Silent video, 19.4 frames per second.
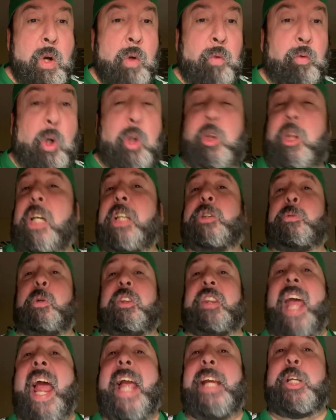Ruthless, well,
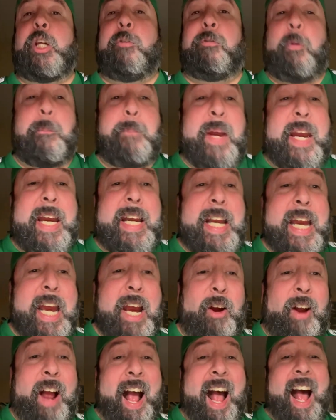thank you for being
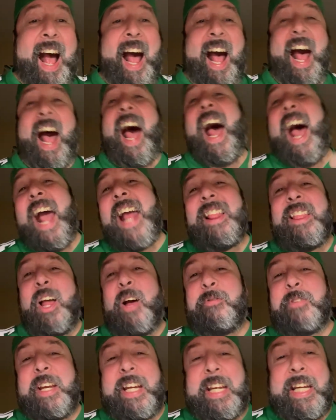here. I
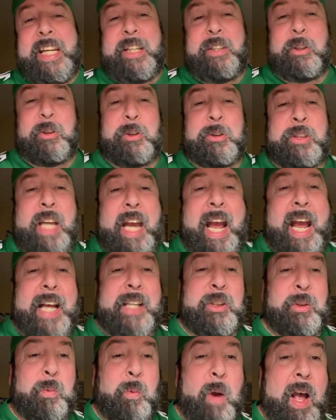love the Eagles
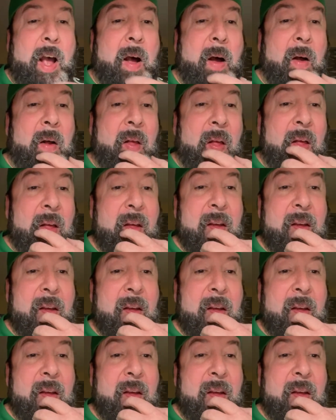as well.